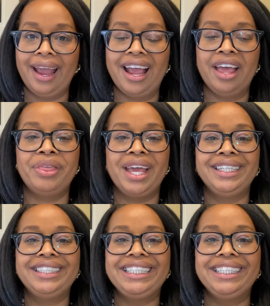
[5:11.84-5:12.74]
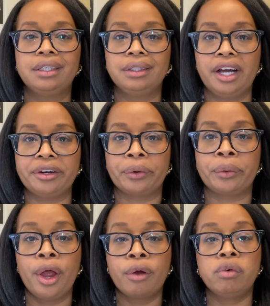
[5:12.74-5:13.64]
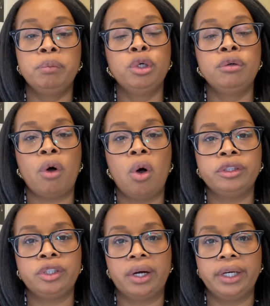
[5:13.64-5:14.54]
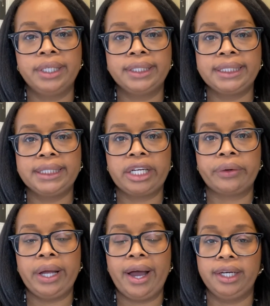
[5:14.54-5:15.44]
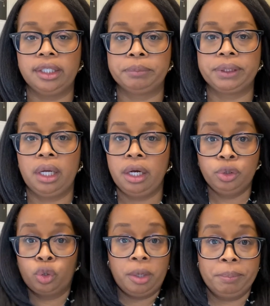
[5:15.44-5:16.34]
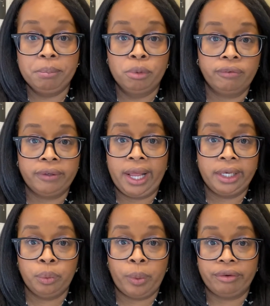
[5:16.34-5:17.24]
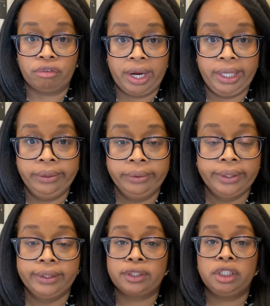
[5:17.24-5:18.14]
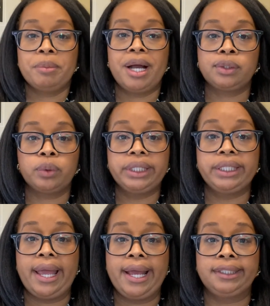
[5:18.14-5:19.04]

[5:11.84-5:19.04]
And then declutter. Remove all your unnecessary items. You're going to be moving anyway, right? So you might as well get a head